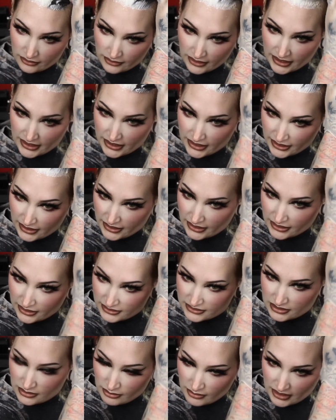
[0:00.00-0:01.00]
right here,
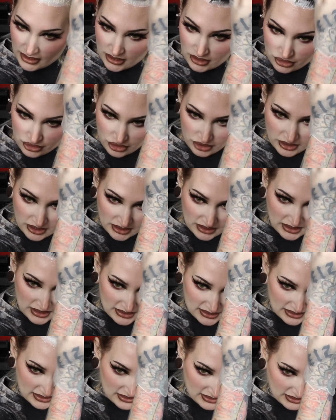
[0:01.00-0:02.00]
to make sure that
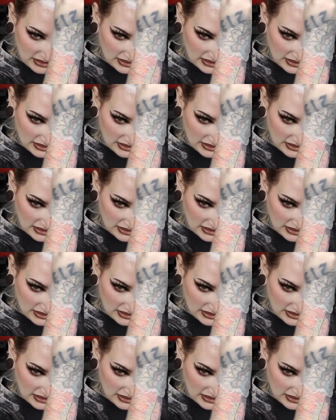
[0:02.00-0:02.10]
this is